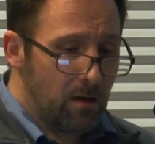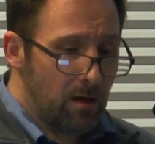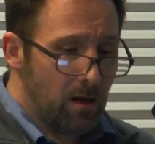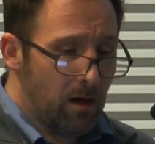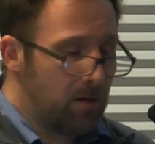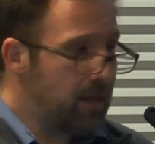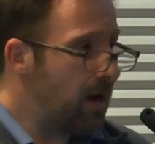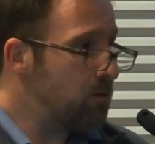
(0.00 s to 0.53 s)

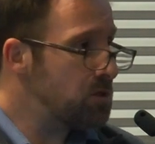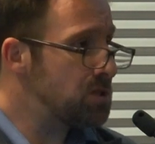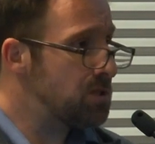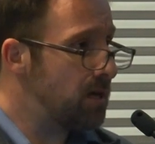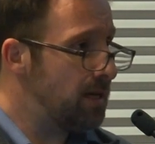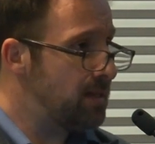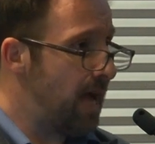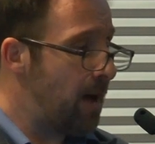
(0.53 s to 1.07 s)
That was
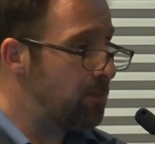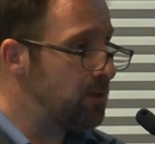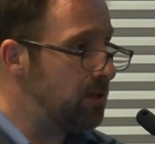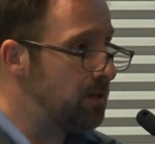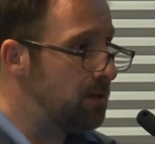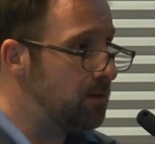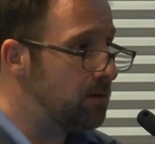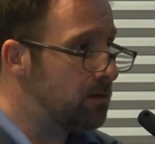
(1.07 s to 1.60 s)

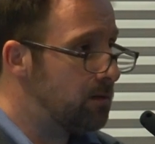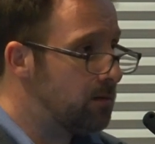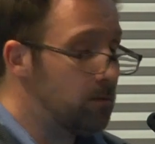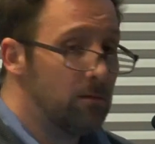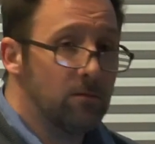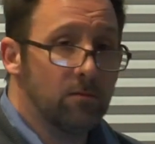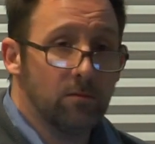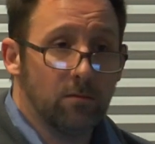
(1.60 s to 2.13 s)
adapted,
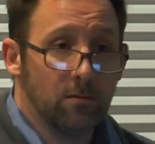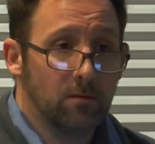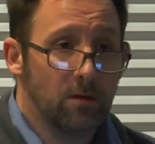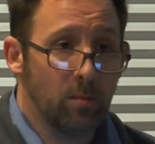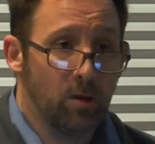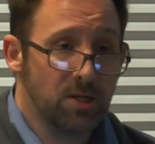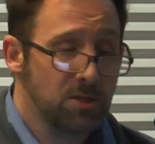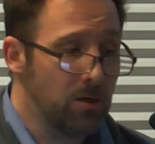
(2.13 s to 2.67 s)
God
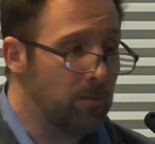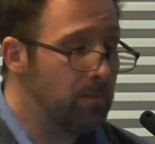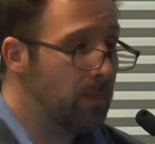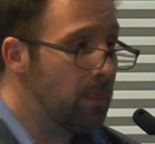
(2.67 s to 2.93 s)
bless you,